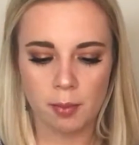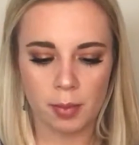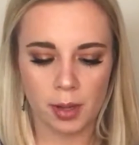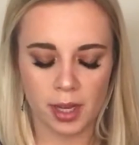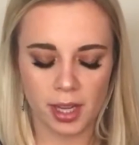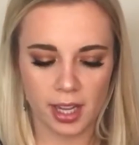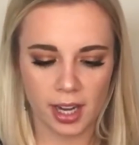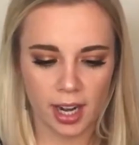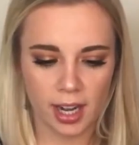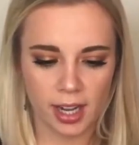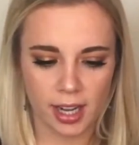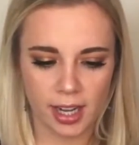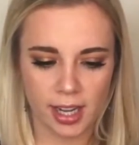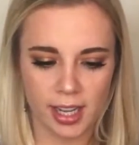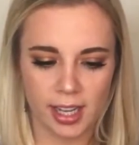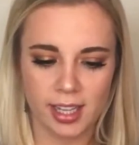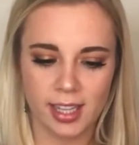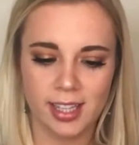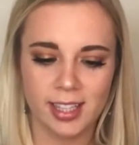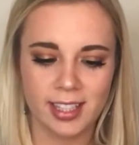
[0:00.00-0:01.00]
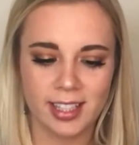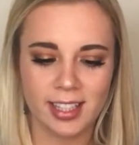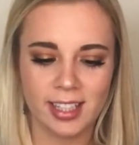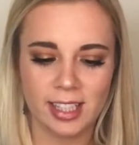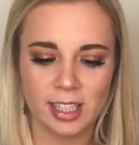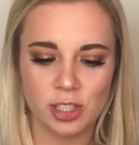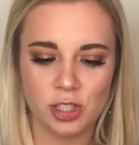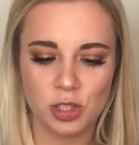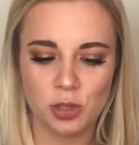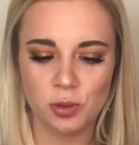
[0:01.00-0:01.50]
but I
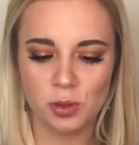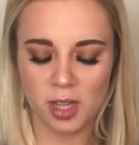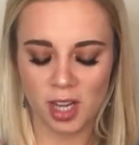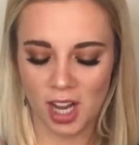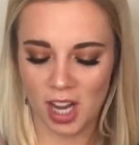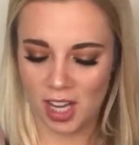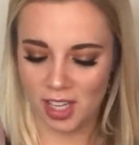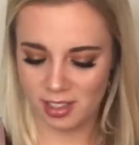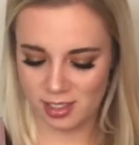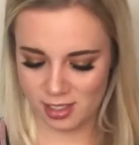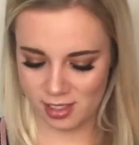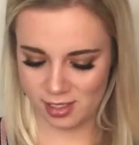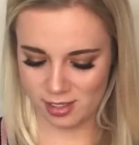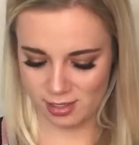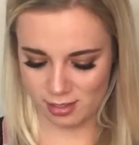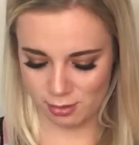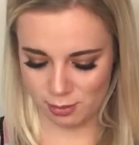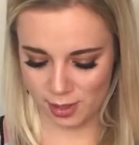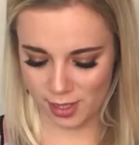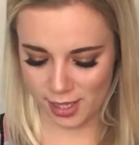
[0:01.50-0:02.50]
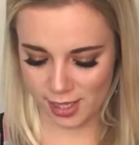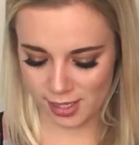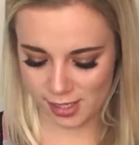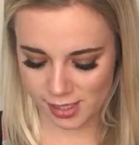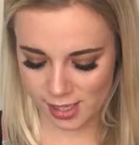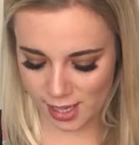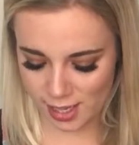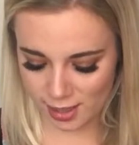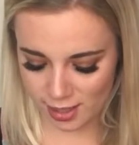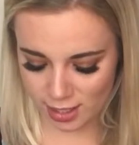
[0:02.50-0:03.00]
kid you not when I
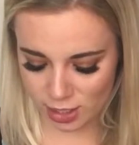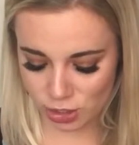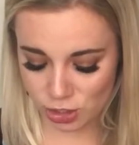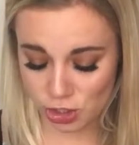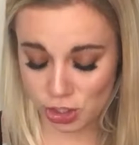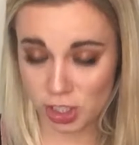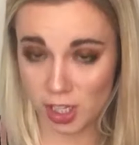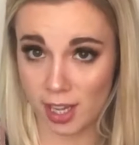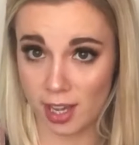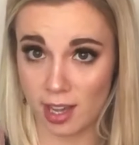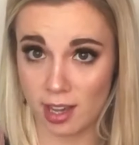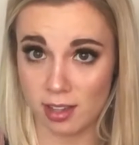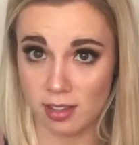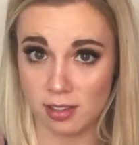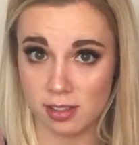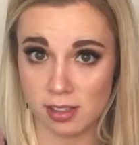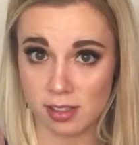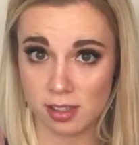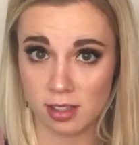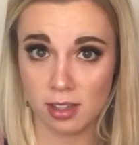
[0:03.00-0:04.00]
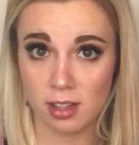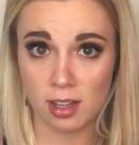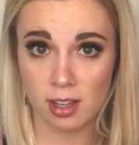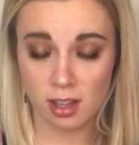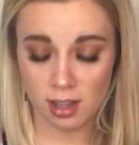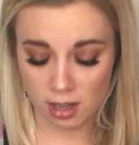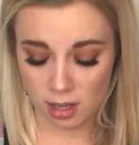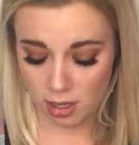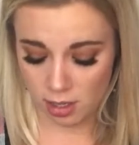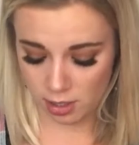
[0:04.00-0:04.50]
say these shades
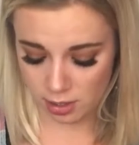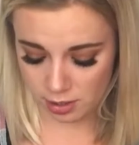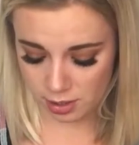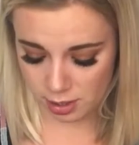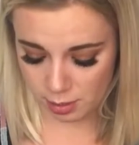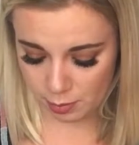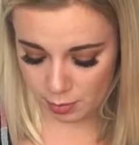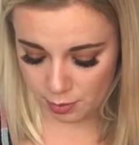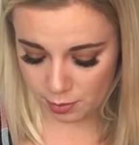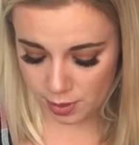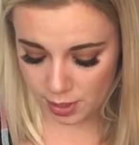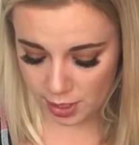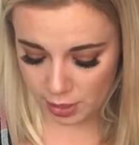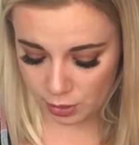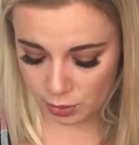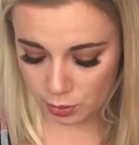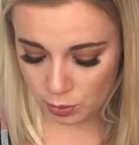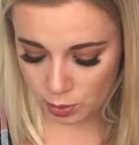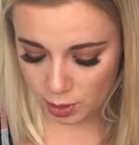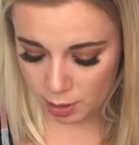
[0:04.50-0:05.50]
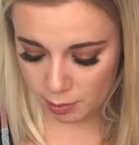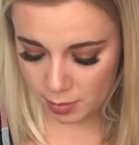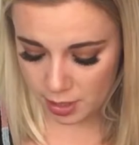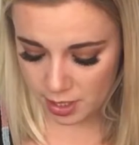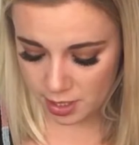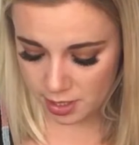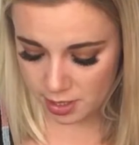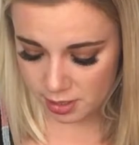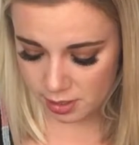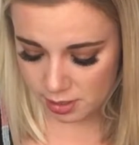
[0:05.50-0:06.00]
are some of the
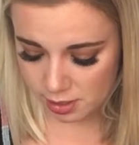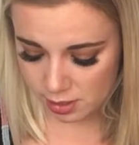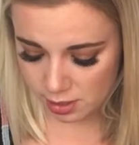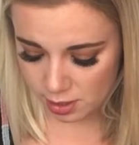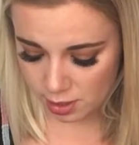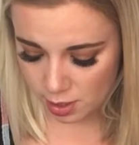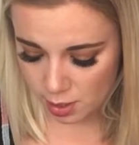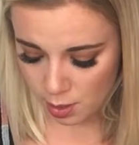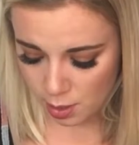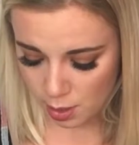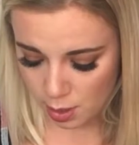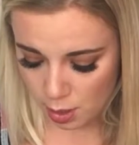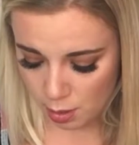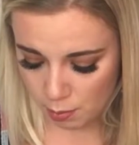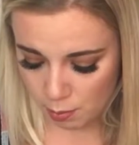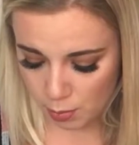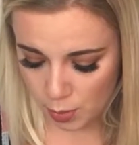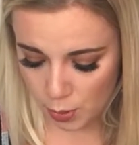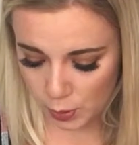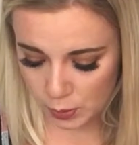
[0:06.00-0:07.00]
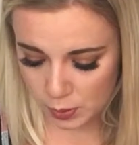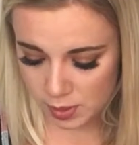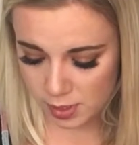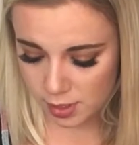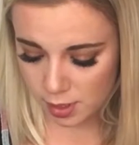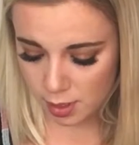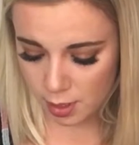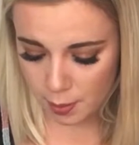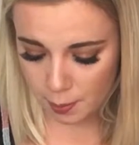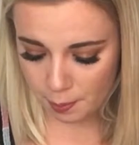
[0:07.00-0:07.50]
creamiest,
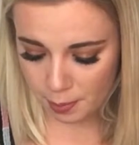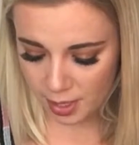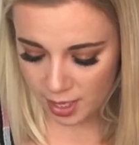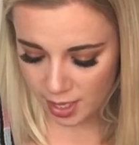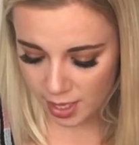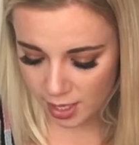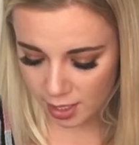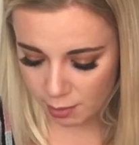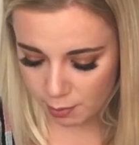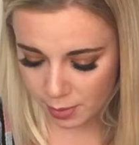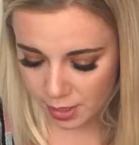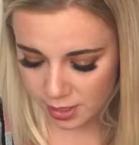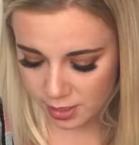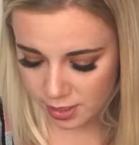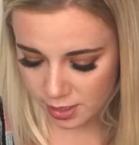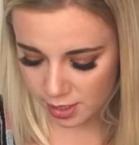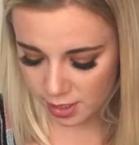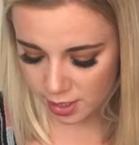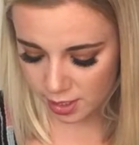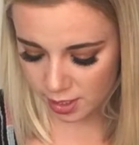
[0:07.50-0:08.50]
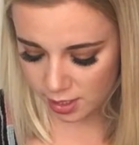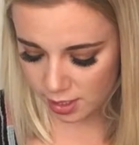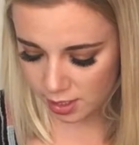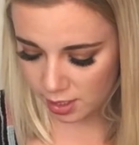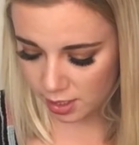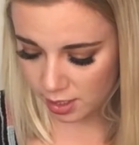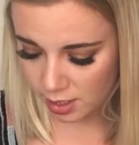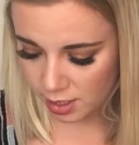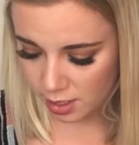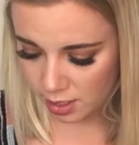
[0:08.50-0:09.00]
most
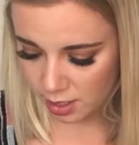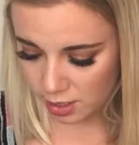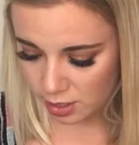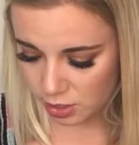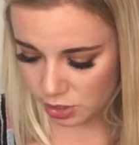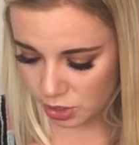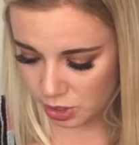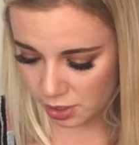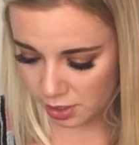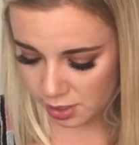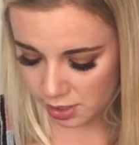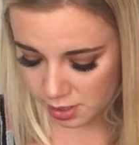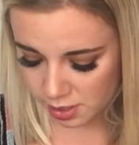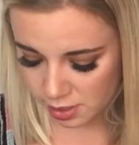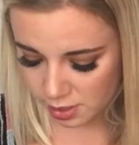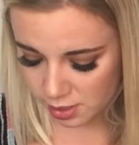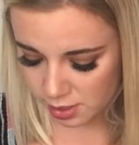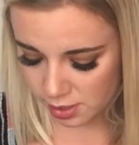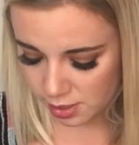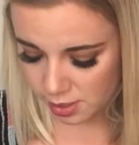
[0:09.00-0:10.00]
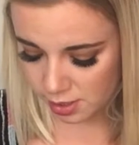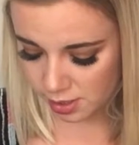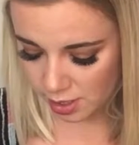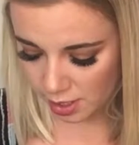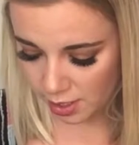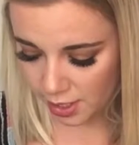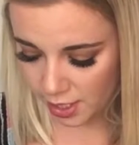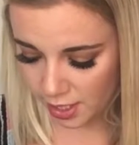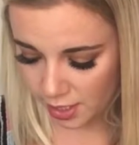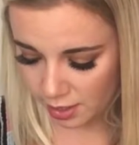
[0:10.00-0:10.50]
pigmented, just
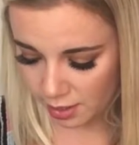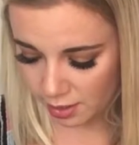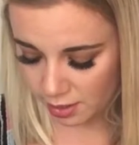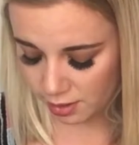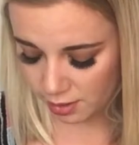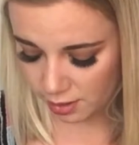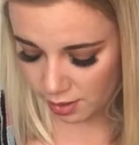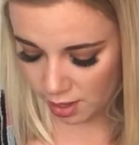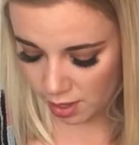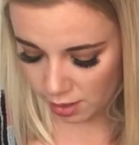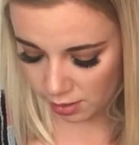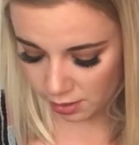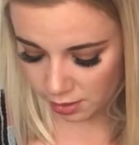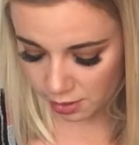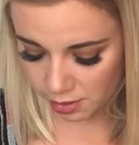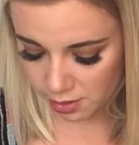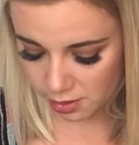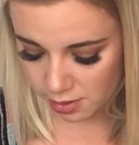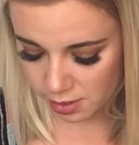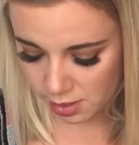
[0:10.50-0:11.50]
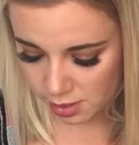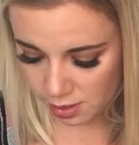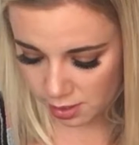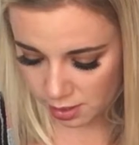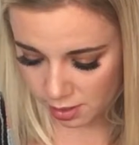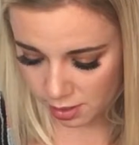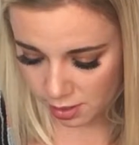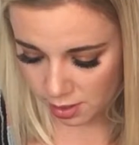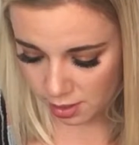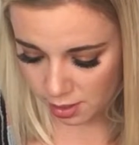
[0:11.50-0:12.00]
stunning colors
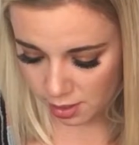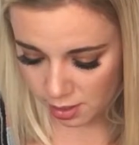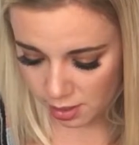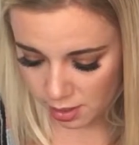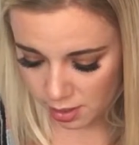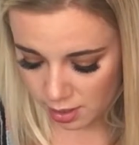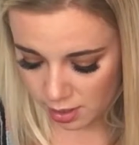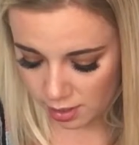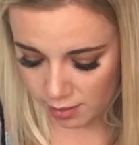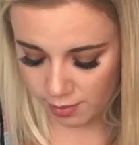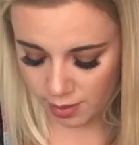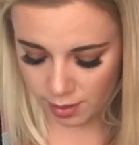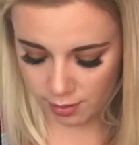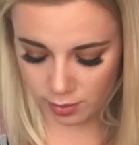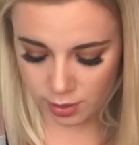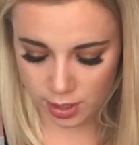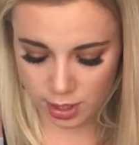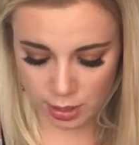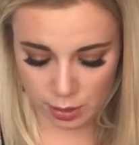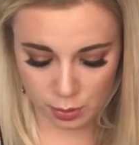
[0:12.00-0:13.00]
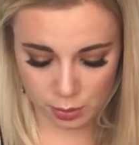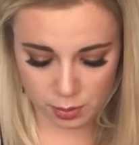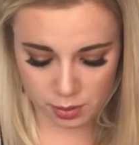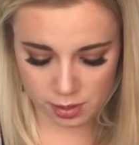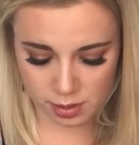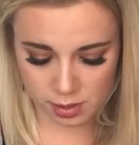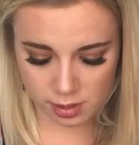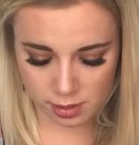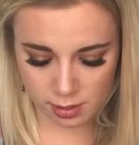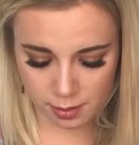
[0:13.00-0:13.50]
that I've ever
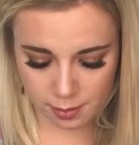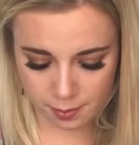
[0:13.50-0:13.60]
used.